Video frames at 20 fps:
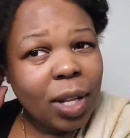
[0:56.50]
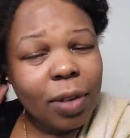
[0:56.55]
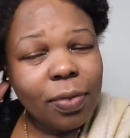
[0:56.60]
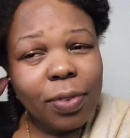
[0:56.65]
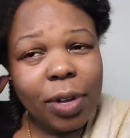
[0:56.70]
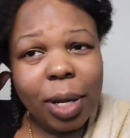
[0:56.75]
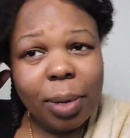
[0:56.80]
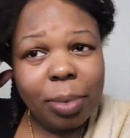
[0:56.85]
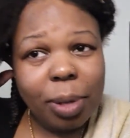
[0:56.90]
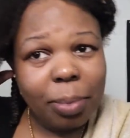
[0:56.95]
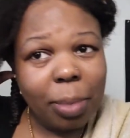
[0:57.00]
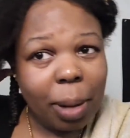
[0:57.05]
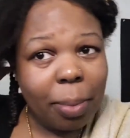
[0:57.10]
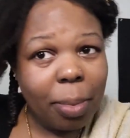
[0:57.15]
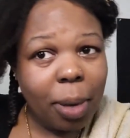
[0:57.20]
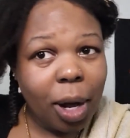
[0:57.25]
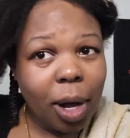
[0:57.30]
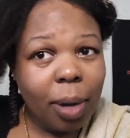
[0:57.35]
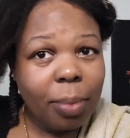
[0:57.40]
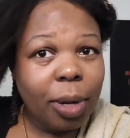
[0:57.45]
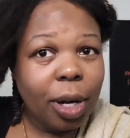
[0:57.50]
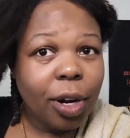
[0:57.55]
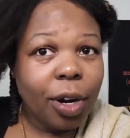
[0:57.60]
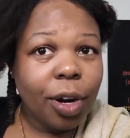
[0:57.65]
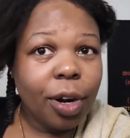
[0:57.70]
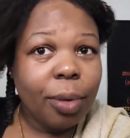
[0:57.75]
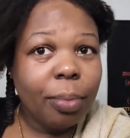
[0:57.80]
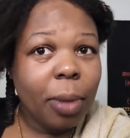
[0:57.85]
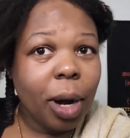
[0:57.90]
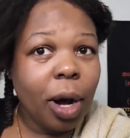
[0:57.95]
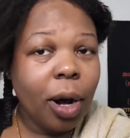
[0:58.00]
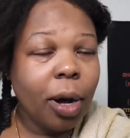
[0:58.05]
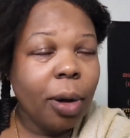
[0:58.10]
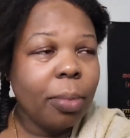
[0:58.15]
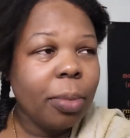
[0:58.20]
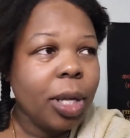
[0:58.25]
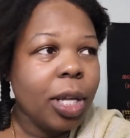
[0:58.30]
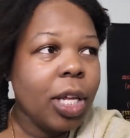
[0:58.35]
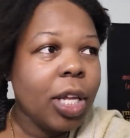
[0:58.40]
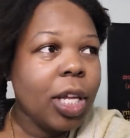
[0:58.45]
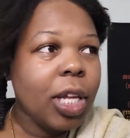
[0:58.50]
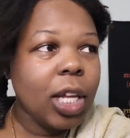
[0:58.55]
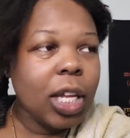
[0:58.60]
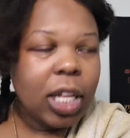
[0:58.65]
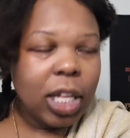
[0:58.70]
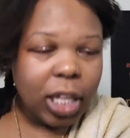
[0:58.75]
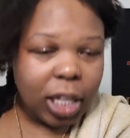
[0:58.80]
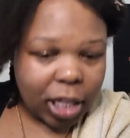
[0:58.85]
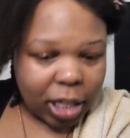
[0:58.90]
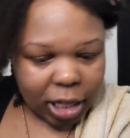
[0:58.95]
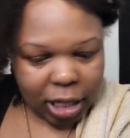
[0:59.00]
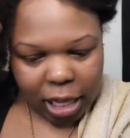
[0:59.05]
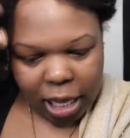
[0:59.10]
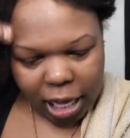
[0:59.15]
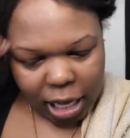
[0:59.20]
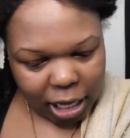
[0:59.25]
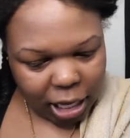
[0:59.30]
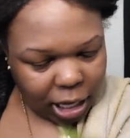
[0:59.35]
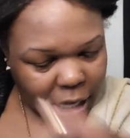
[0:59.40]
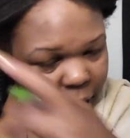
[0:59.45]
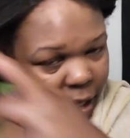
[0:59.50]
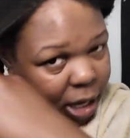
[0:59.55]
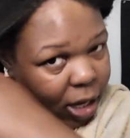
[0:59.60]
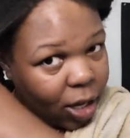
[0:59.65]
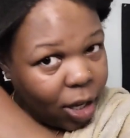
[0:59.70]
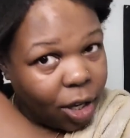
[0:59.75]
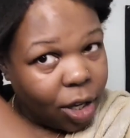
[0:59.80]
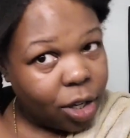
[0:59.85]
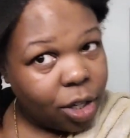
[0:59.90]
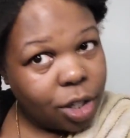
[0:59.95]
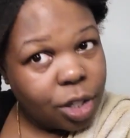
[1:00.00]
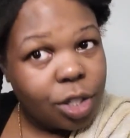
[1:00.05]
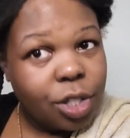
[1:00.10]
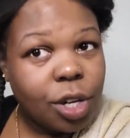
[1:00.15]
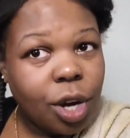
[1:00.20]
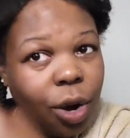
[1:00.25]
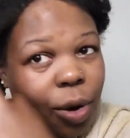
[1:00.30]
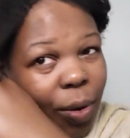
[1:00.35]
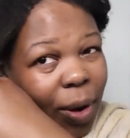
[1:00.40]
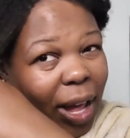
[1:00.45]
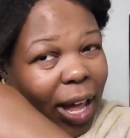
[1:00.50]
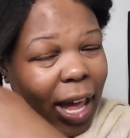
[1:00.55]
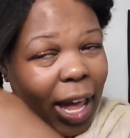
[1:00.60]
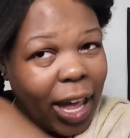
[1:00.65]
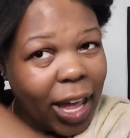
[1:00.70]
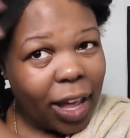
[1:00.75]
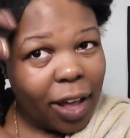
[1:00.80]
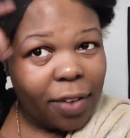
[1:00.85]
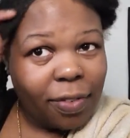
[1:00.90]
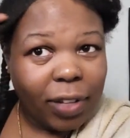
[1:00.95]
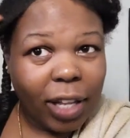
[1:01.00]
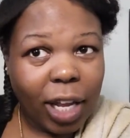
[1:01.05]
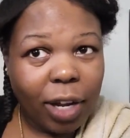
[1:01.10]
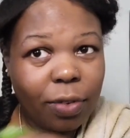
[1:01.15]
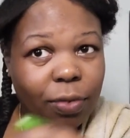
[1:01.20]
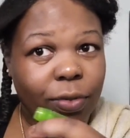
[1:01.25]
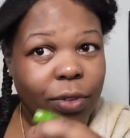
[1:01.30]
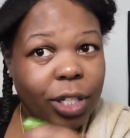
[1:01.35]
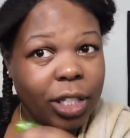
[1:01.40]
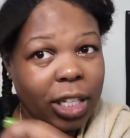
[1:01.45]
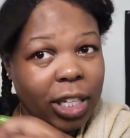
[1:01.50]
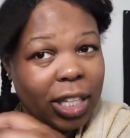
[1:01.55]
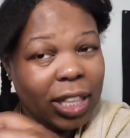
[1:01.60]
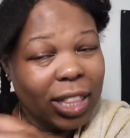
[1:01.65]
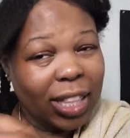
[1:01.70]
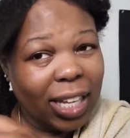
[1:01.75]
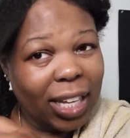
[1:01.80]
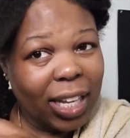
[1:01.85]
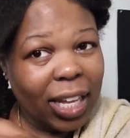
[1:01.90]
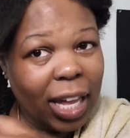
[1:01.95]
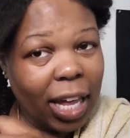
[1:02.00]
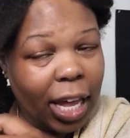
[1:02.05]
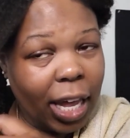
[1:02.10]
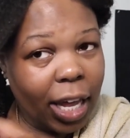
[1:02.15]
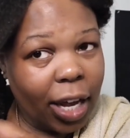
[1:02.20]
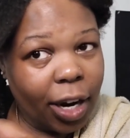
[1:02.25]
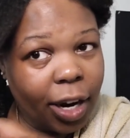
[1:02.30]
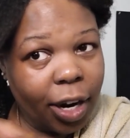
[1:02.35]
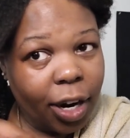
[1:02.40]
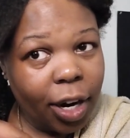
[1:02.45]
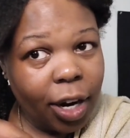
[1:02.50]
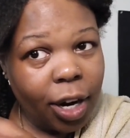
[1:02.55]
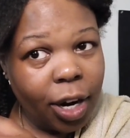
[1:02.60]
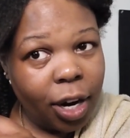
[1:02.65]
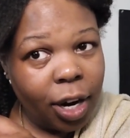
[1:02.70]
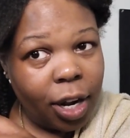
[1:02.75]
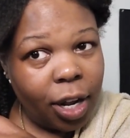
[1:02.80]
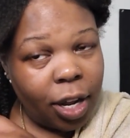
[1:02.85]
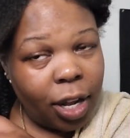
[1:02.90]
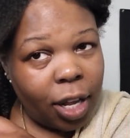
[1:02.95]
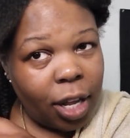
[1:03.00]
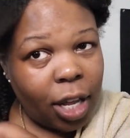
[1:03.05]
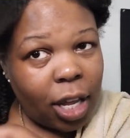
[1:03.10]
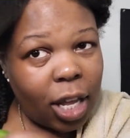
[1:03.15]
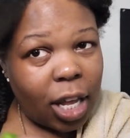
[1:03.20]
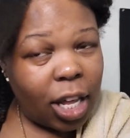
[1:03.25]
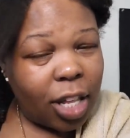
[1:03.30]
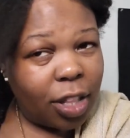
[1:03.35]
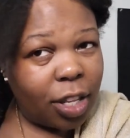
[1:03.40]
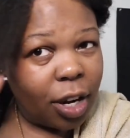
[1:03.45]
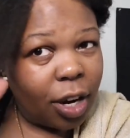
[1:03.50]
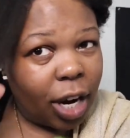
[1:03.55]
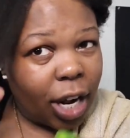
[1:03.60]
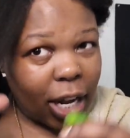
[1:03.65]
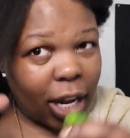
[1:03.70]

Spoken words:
family, my mom and her mom, they don't have like really thick hair, and their